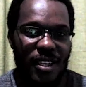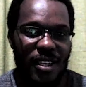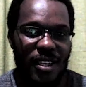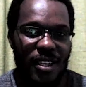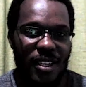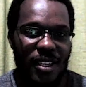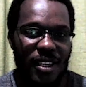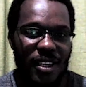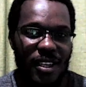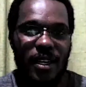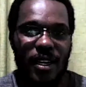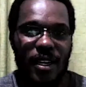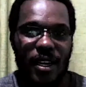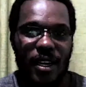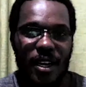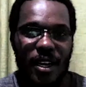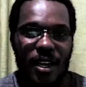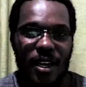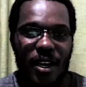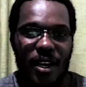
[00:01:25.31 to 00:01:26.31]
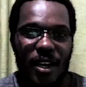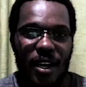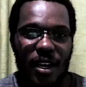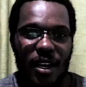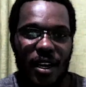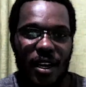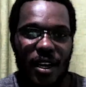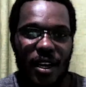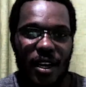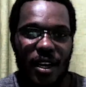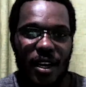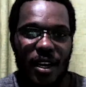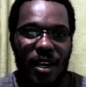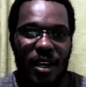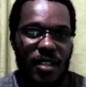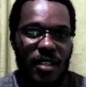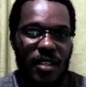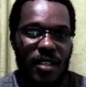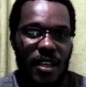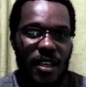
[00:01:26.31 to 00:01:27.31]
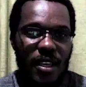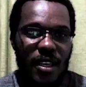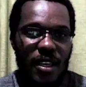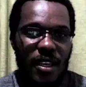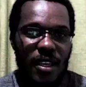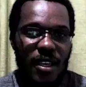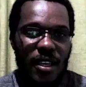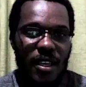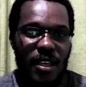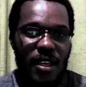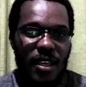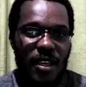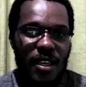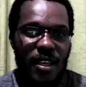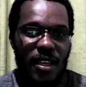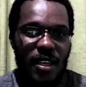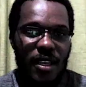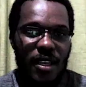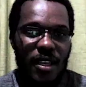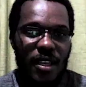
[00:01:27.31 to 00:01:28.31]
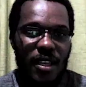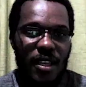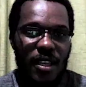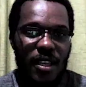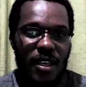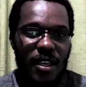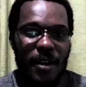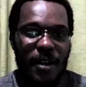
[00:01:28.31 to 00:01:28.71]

for M-KOPA, overseeing the East African and